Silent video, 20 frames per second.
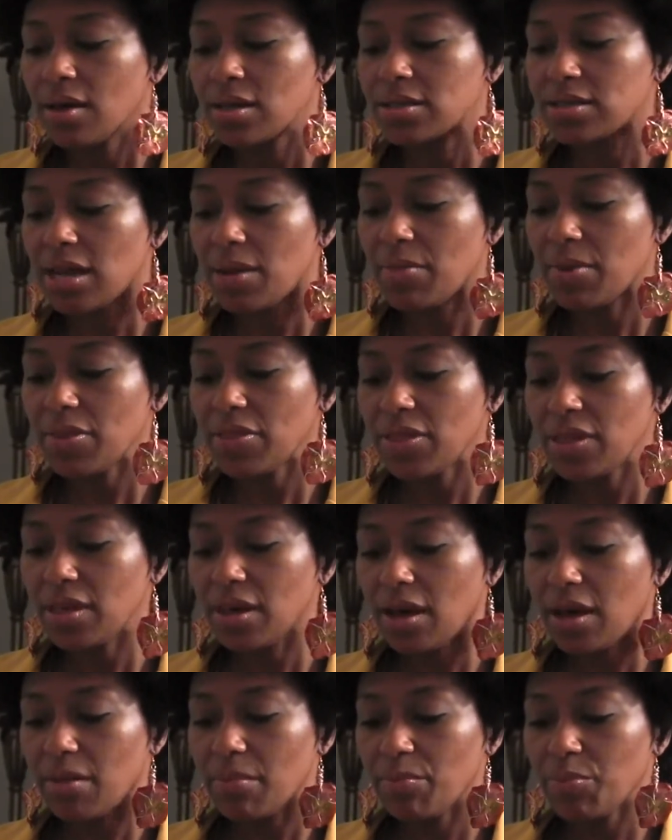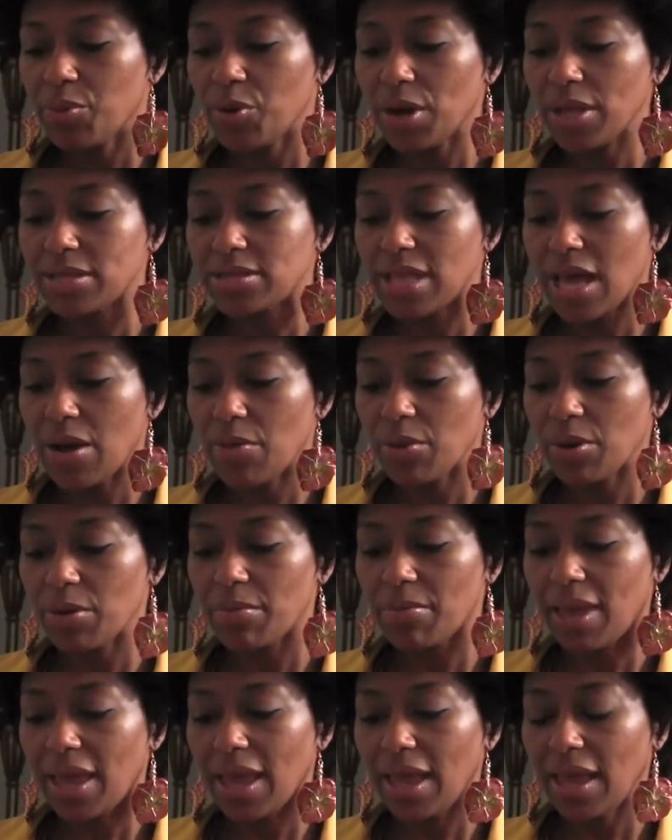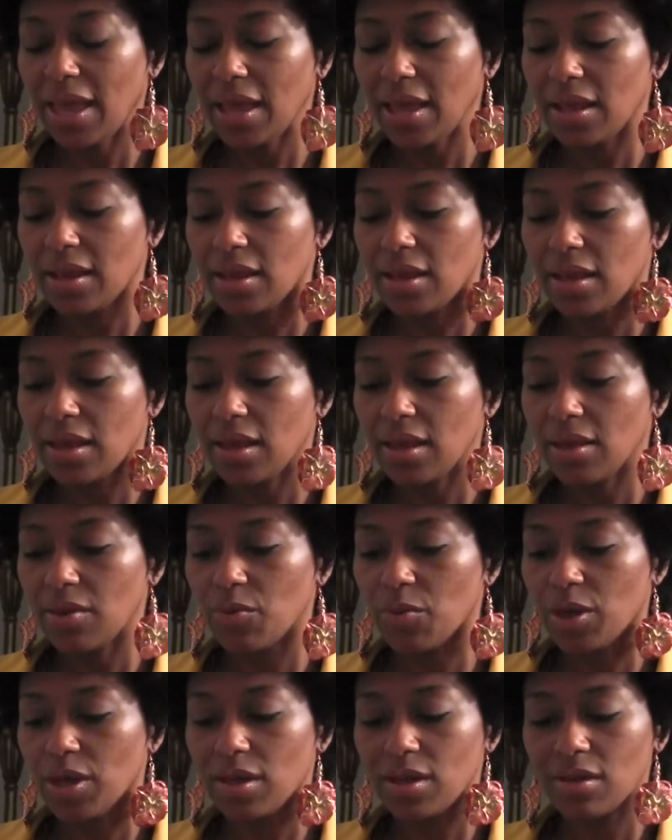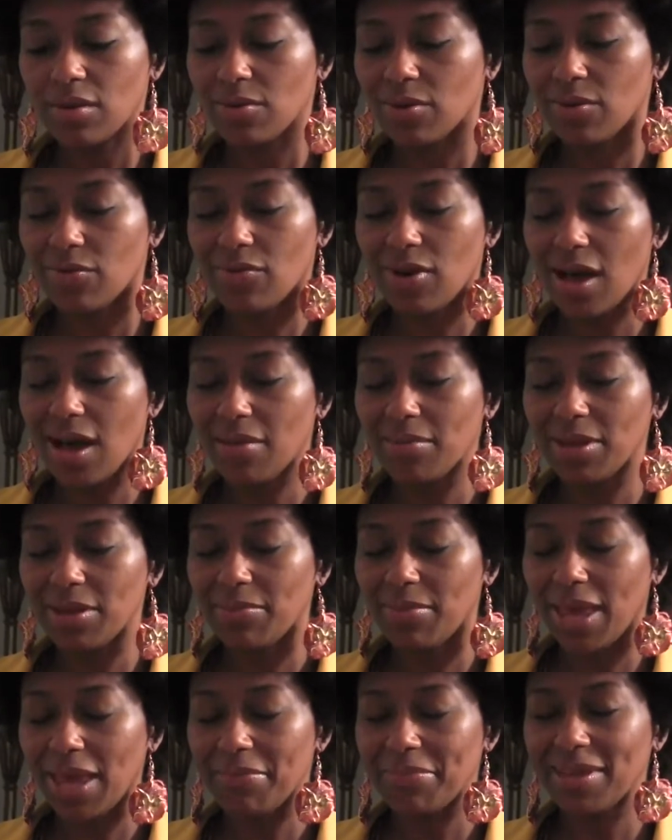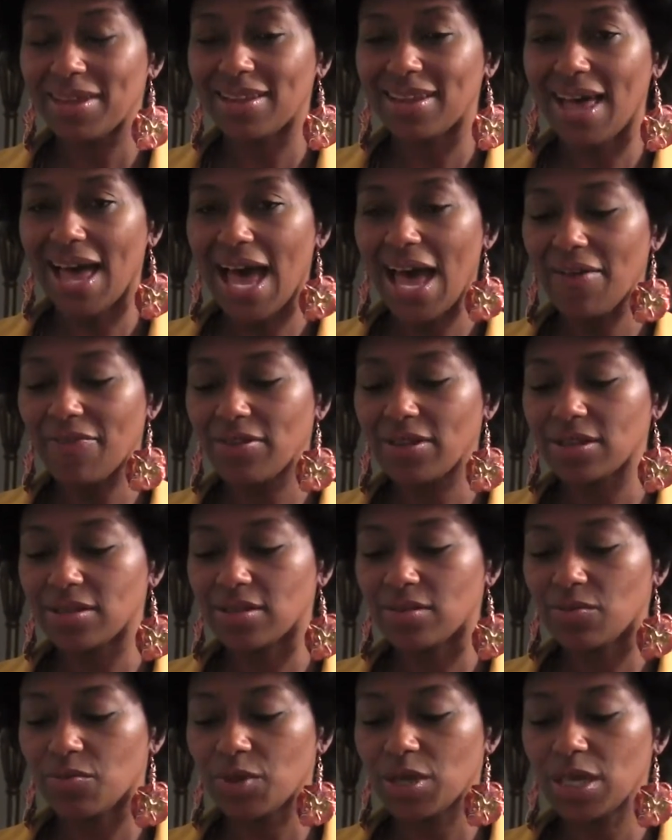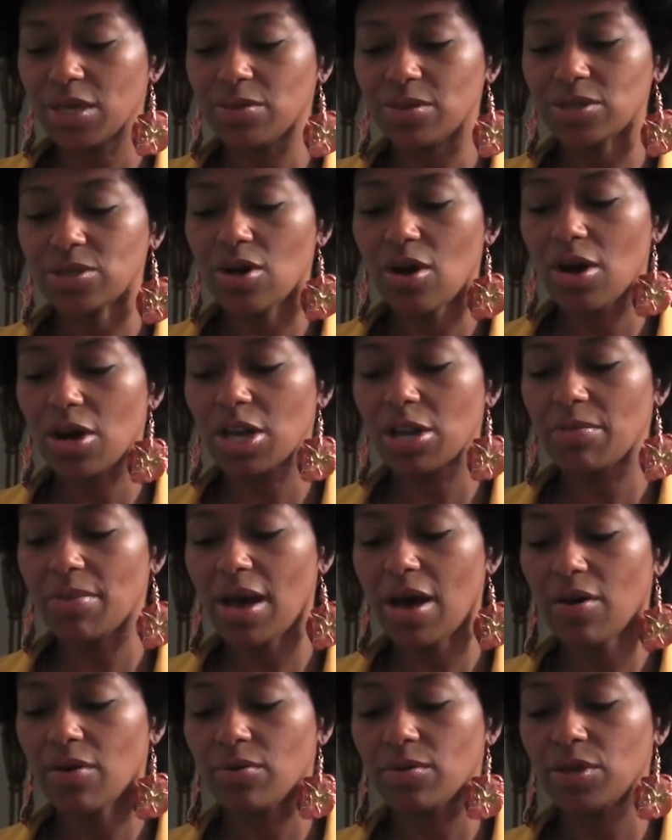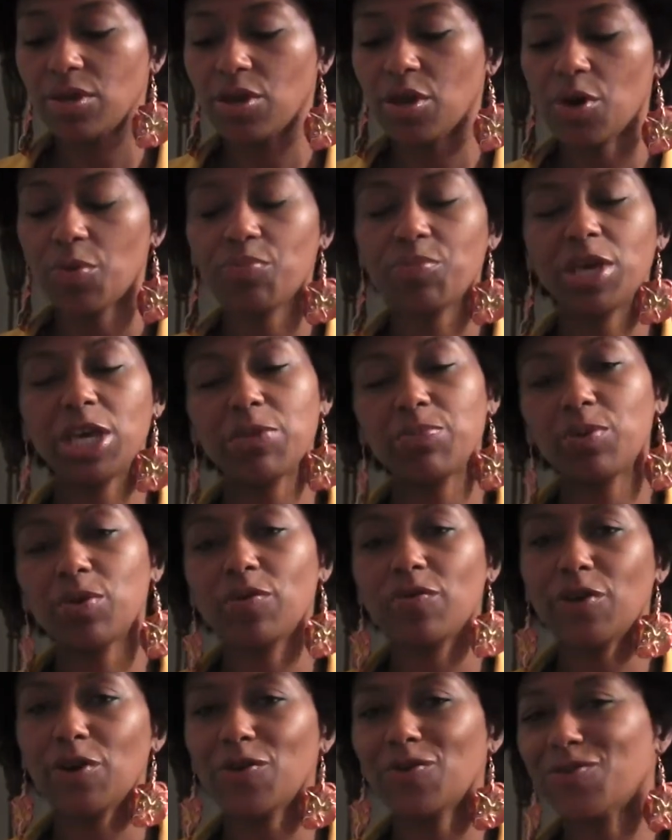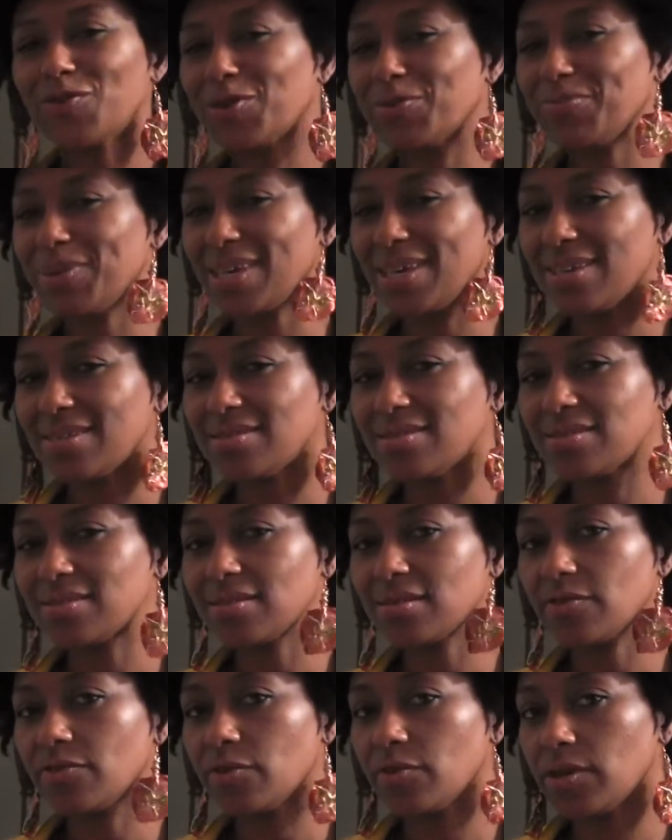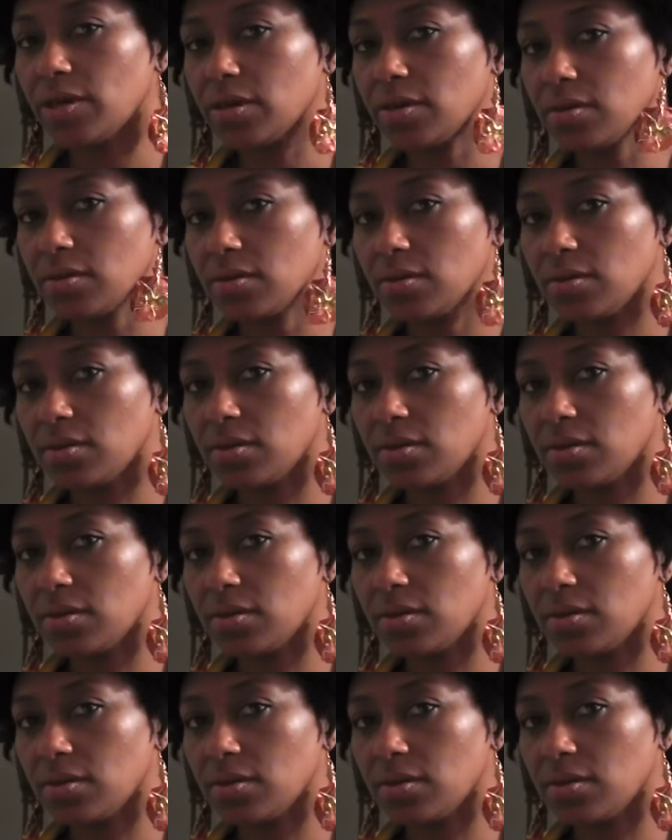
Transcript: some of the points that were made when Romney made me laugh, and when he was talking about, you know, people vote for peace. For real?